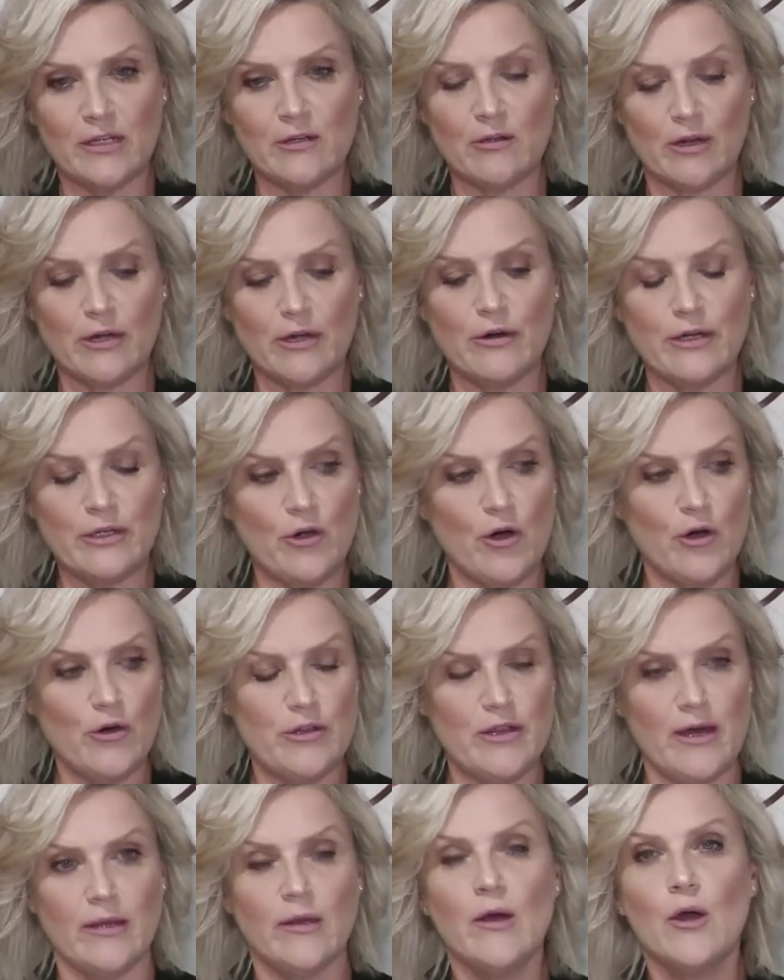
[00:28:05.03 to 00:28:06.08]
Like I know
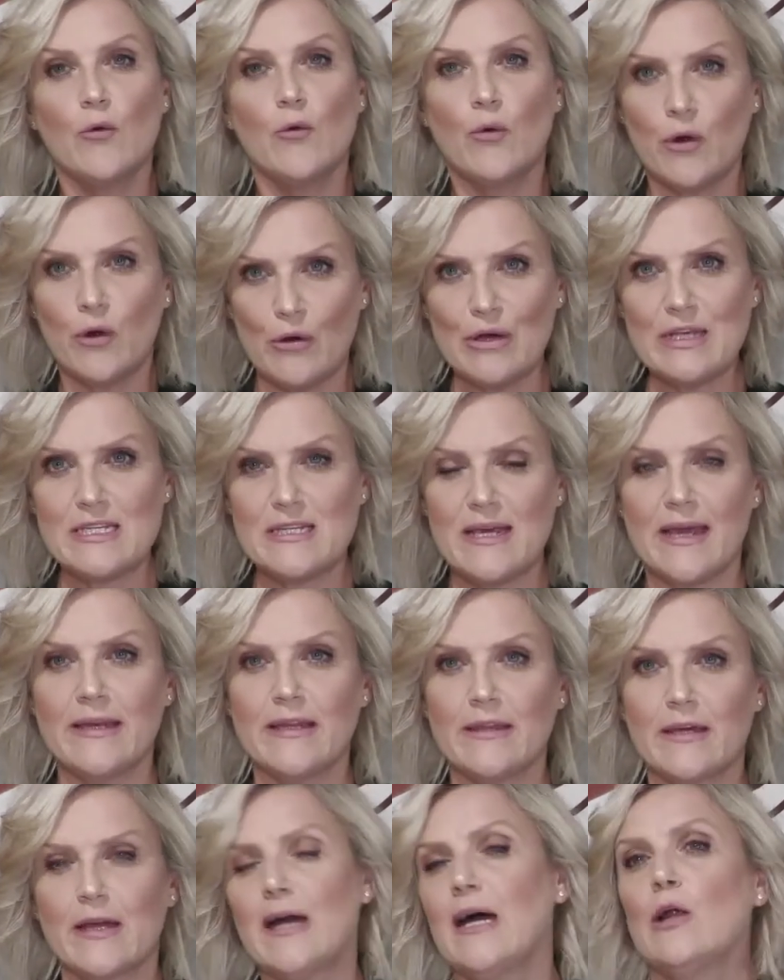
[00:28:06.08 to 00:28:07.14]
that when I stand at
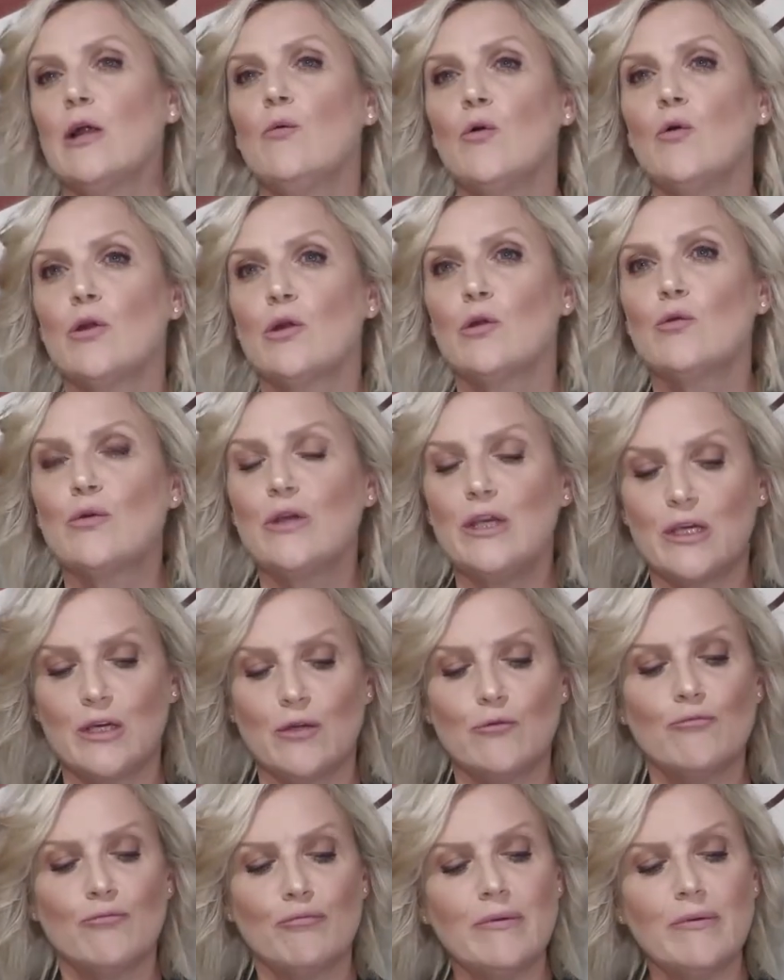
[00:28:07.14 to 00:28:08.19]
the colour wall and look, you
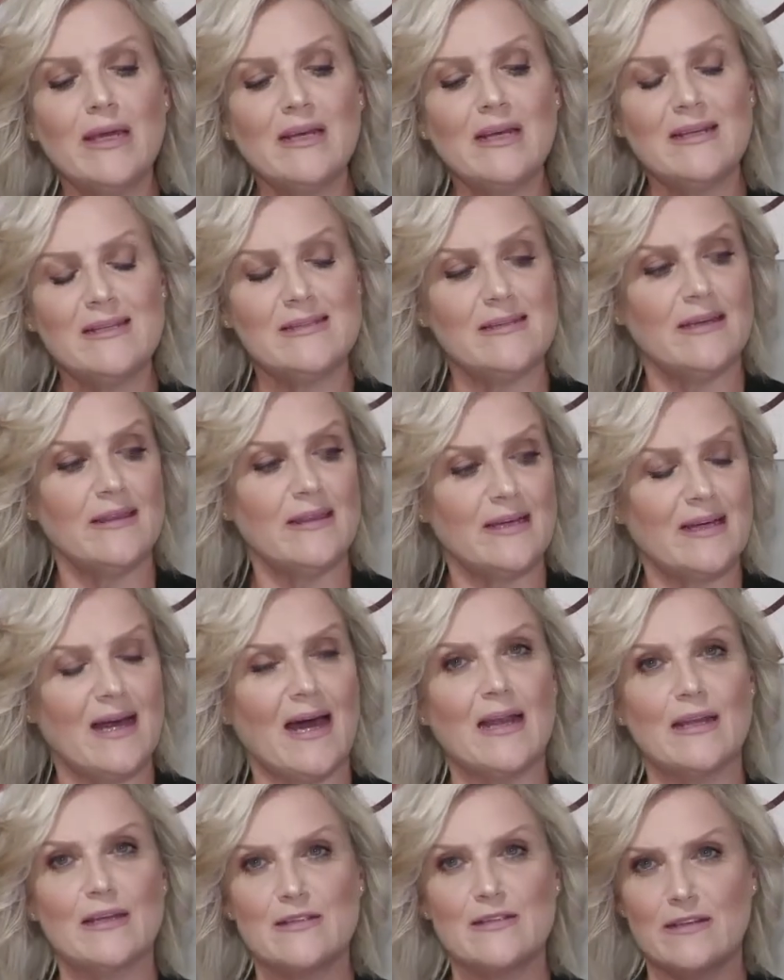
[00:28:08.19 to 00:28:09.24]
can really see the
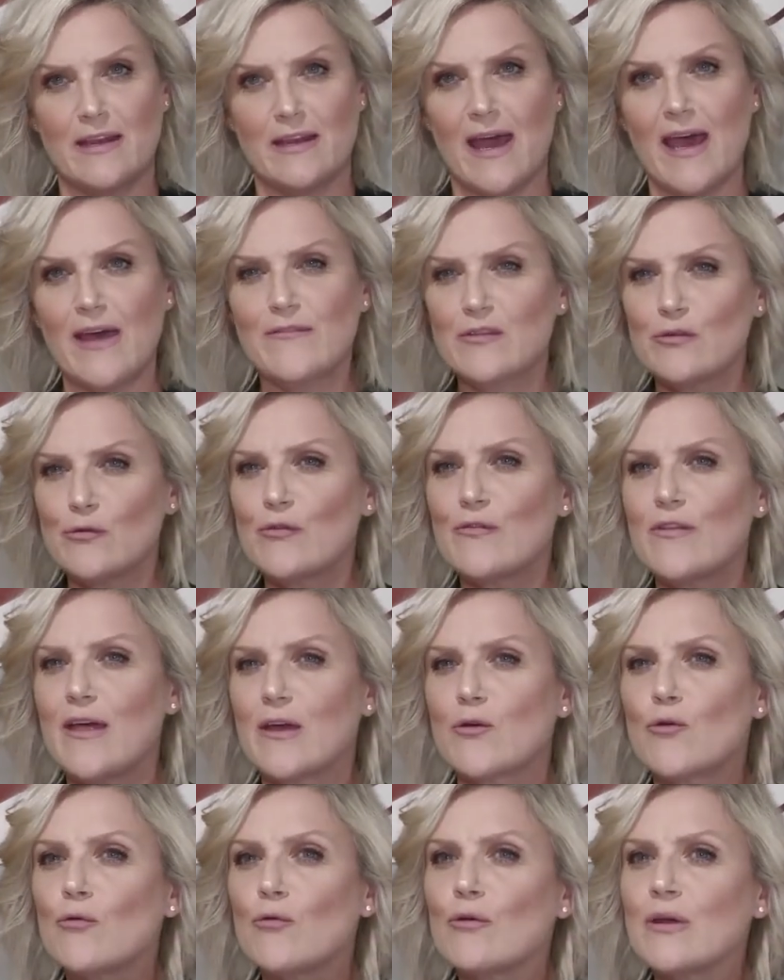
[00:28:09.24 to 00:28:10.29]
colours that have sort of that
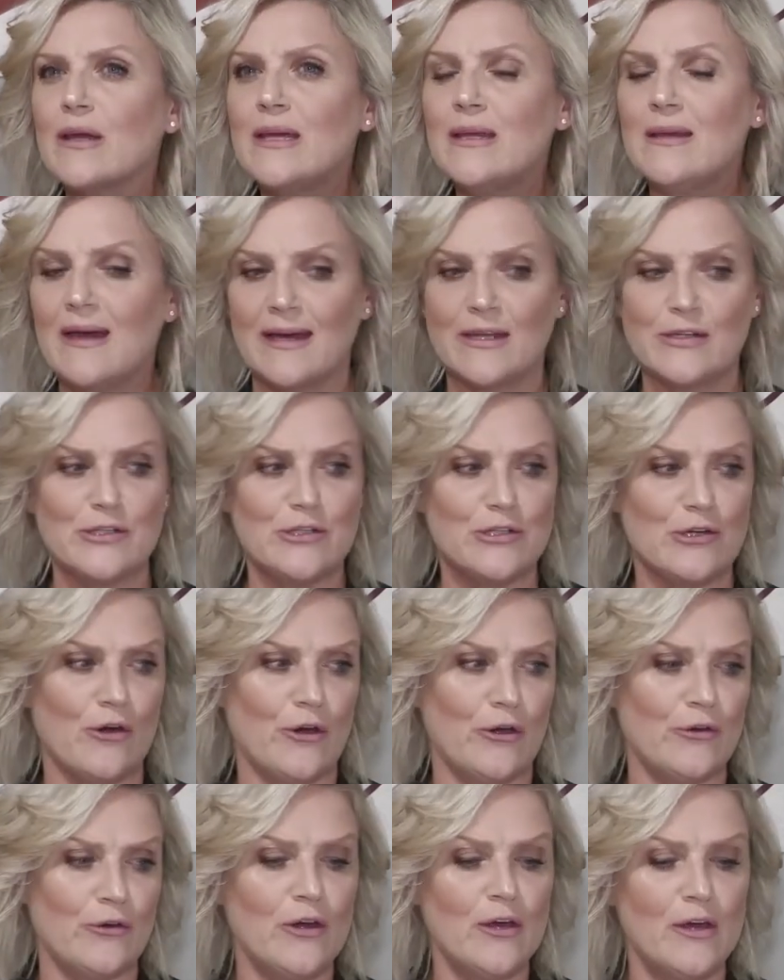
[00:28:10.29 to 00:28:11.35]
green
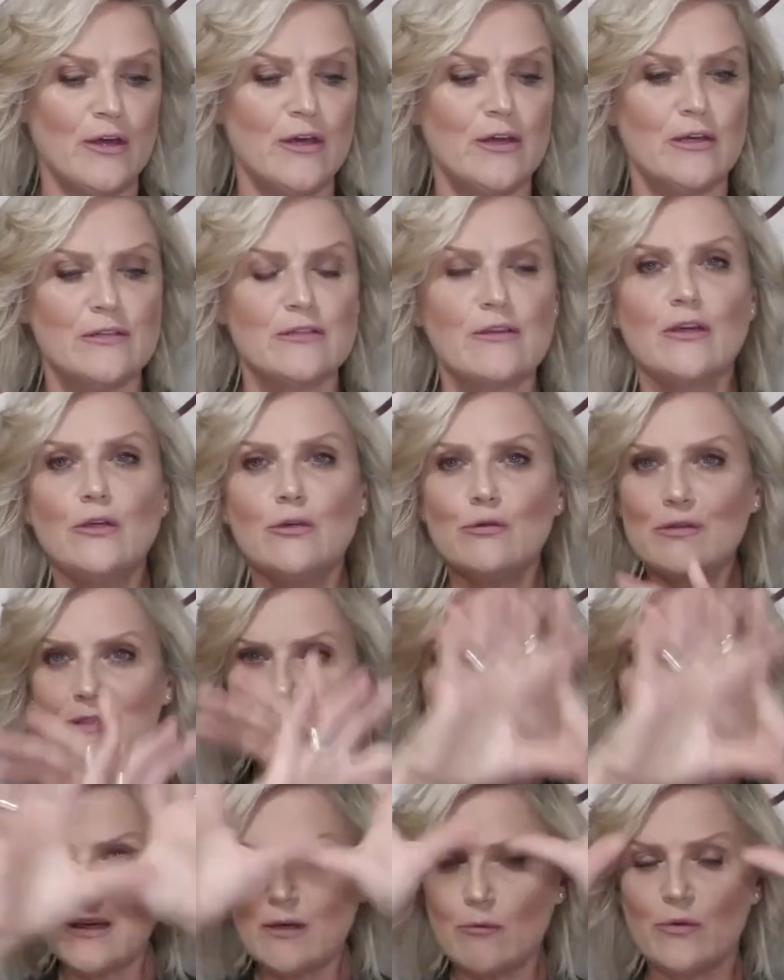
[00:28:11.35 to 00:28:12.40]
undertone. So you'll
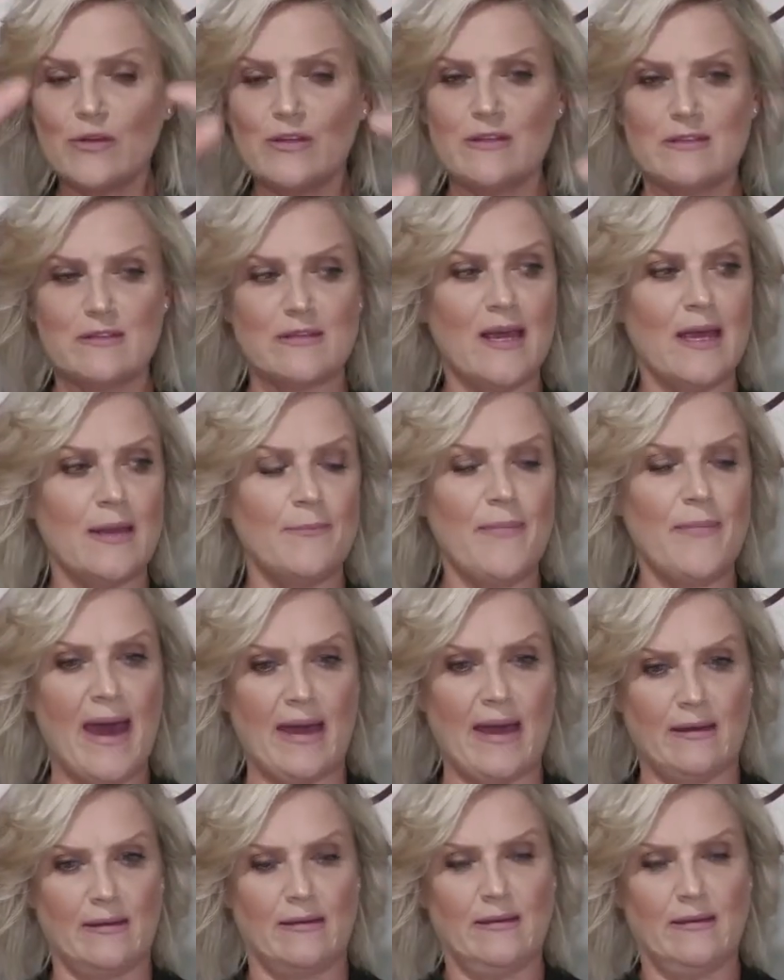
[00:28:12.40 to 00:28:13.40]
see it when you stand back.